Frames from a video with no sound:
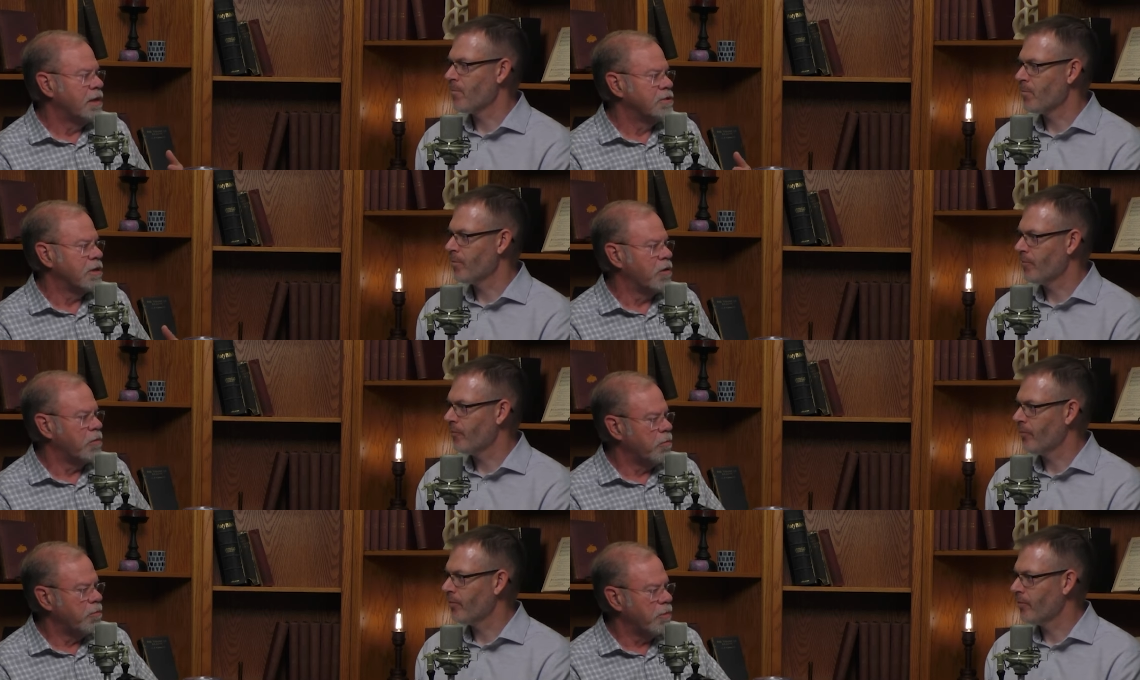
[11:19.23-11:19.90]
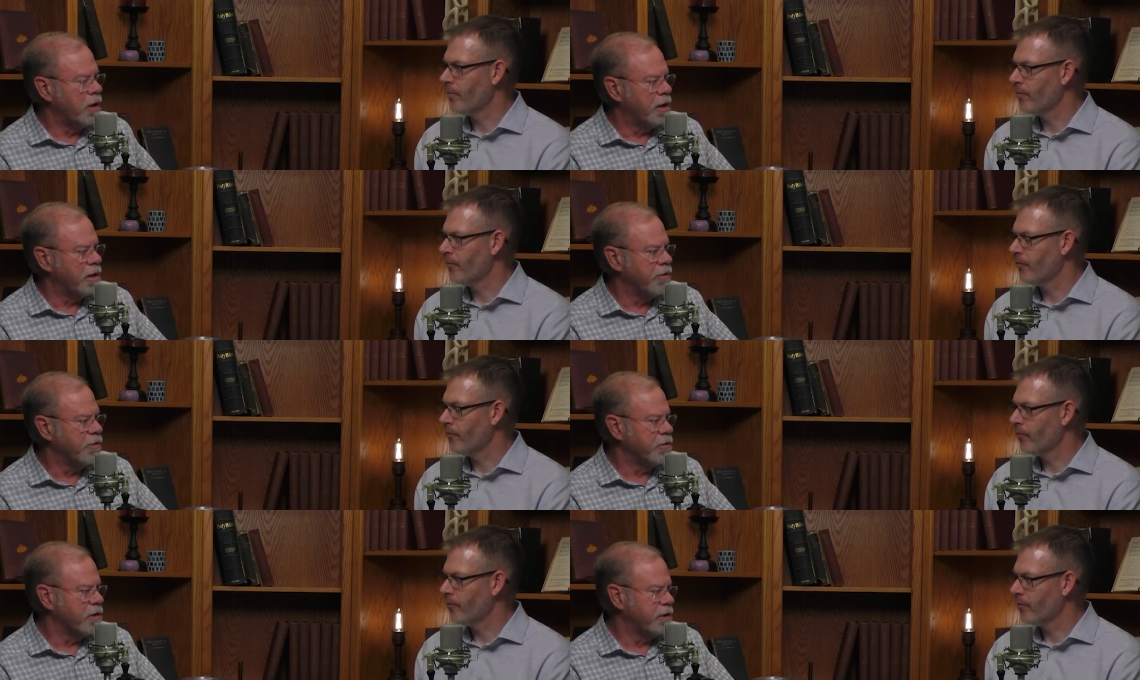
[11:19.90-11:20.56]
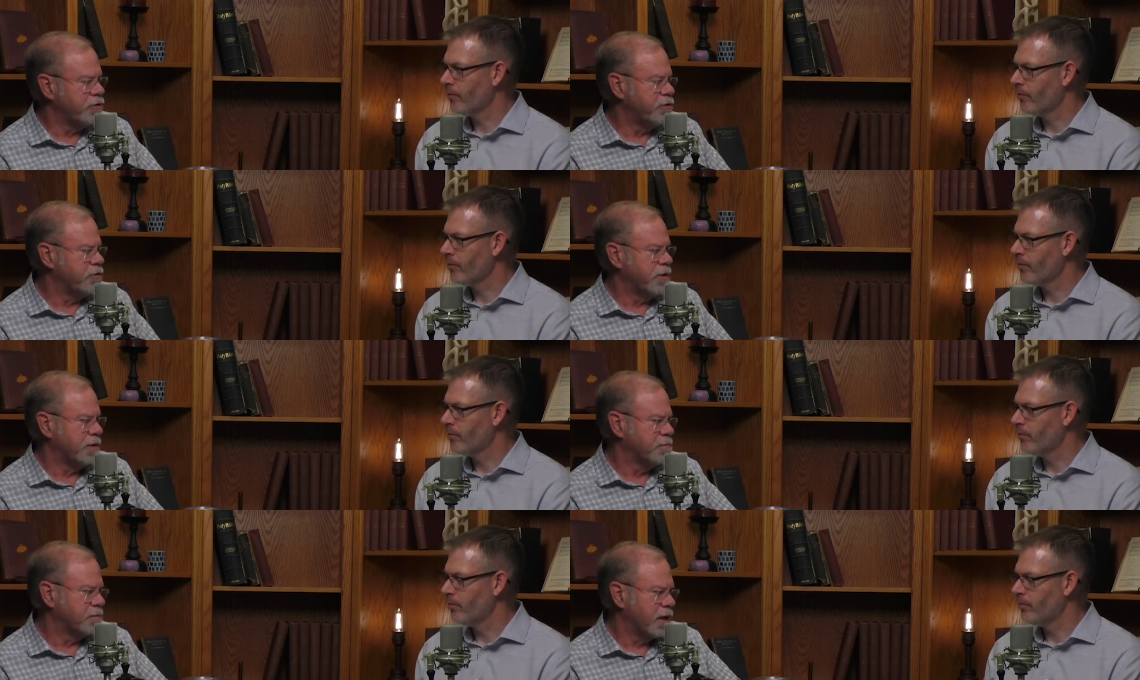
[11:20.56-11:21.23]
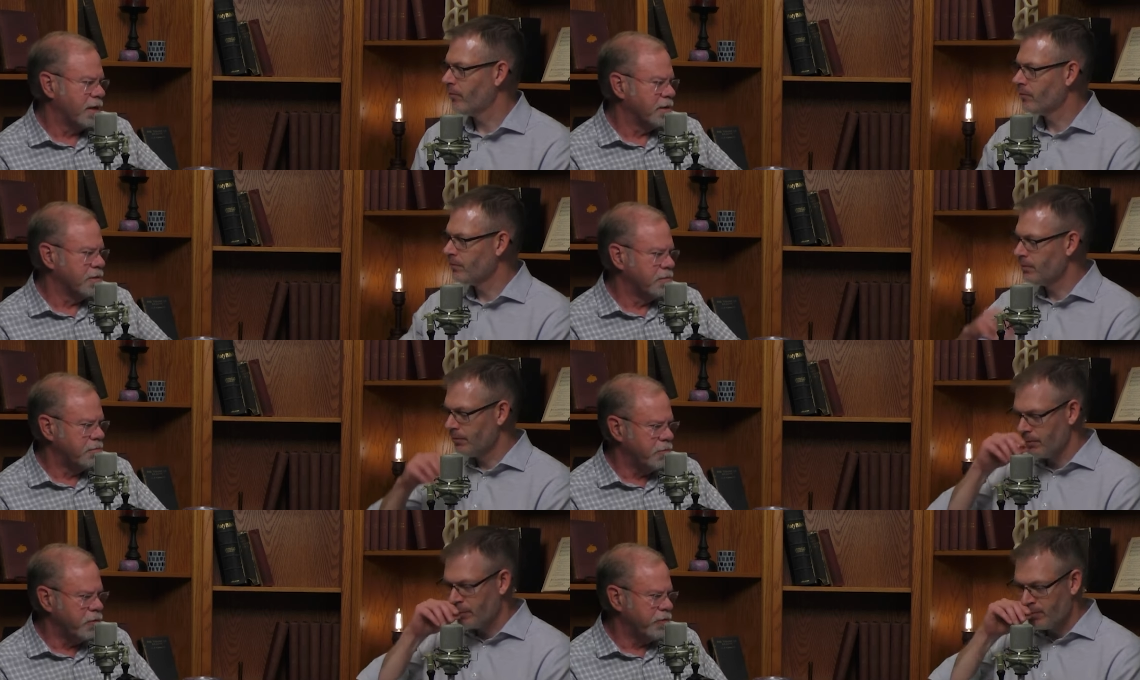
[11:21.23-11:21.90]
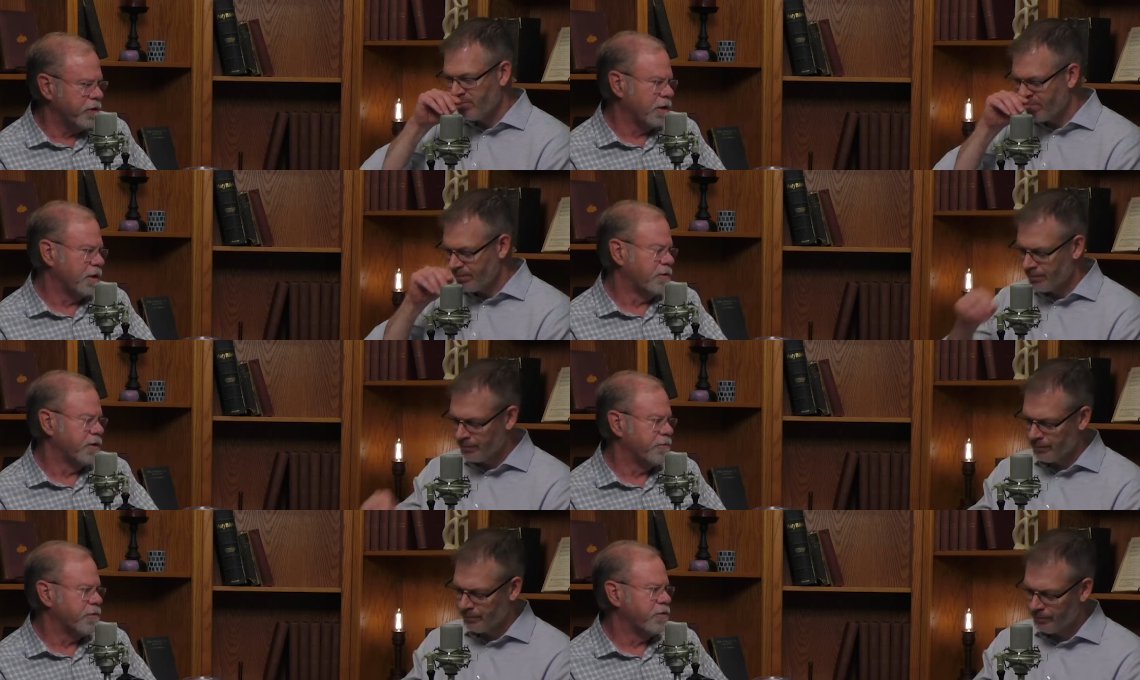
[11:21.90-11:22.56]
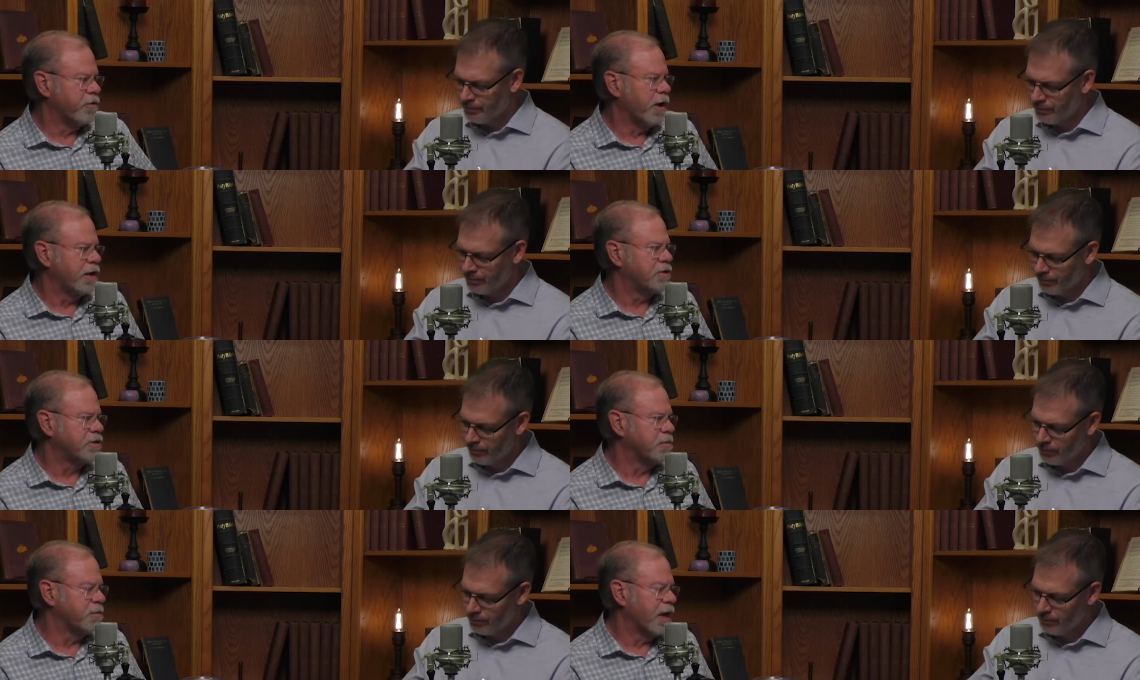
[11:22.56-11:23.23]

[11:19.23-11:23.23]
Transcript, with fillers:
Speaker 1: So another issue, and I'm kind of moving in a little different direction,